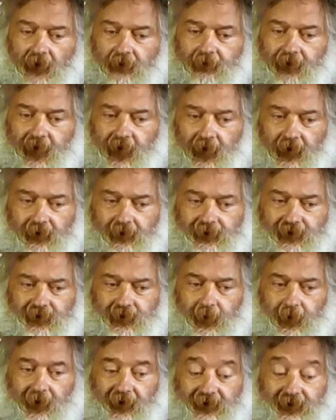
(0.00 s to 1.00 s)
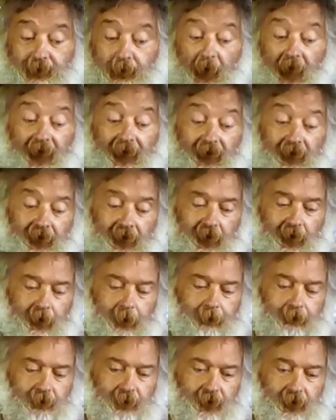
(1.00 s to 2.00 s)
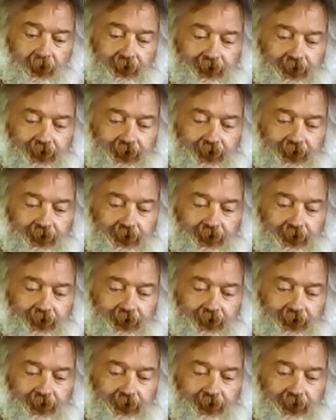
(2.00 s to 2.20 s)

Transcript: videos to explain the